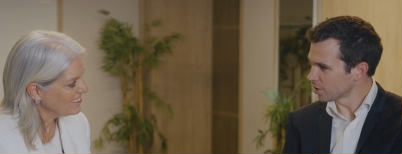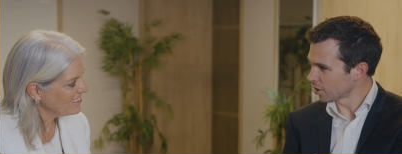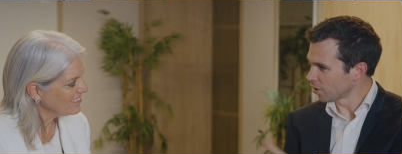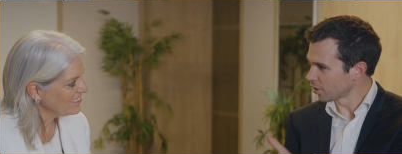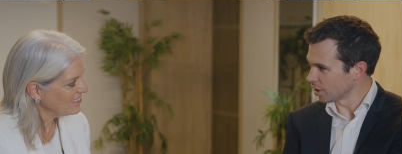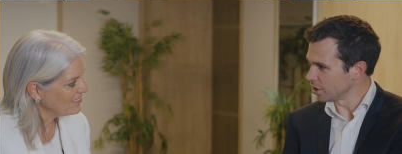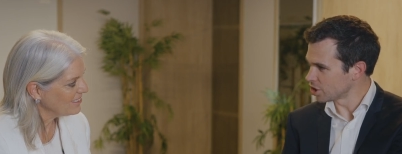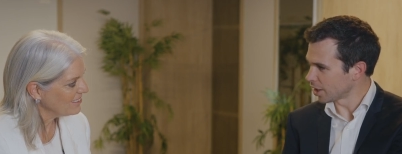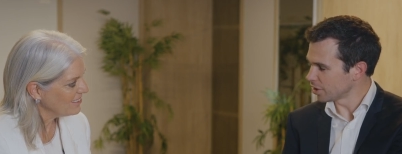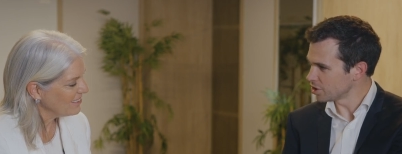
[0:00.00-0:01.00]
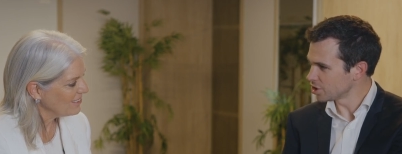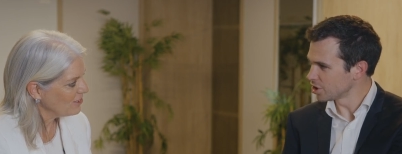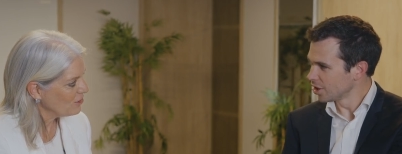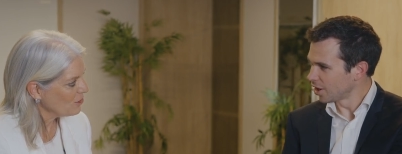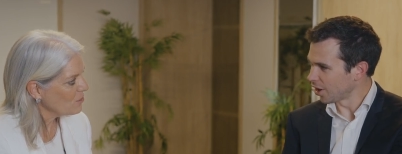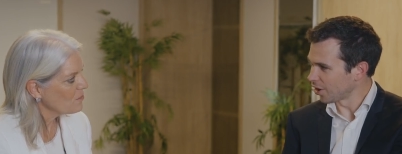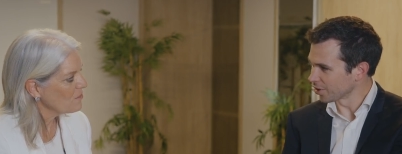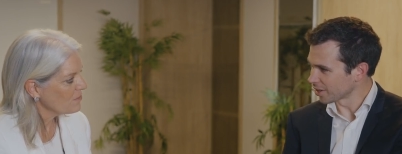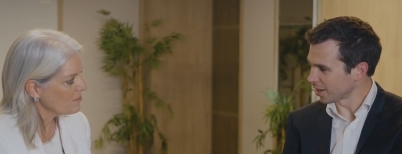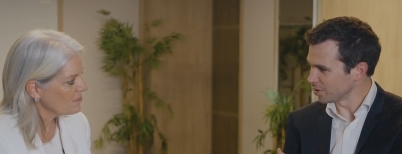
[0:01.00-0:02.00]
Speaker 1: a key challenge. Uh,
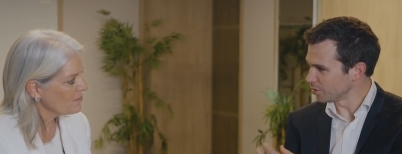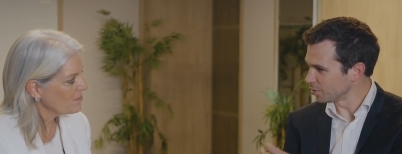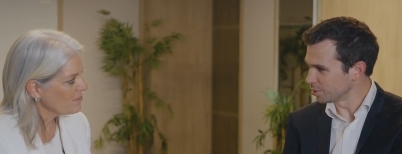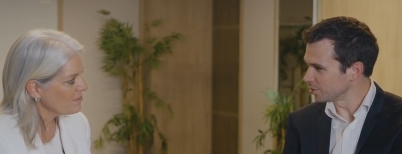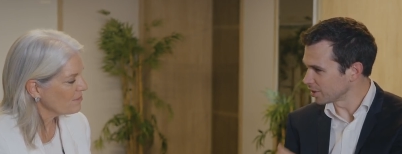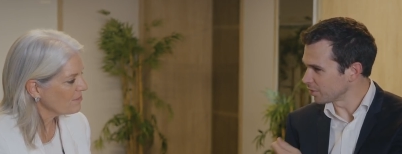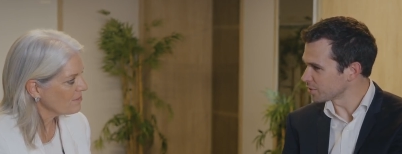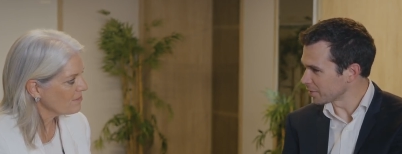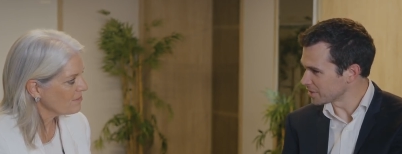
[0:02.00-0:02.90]
can you give some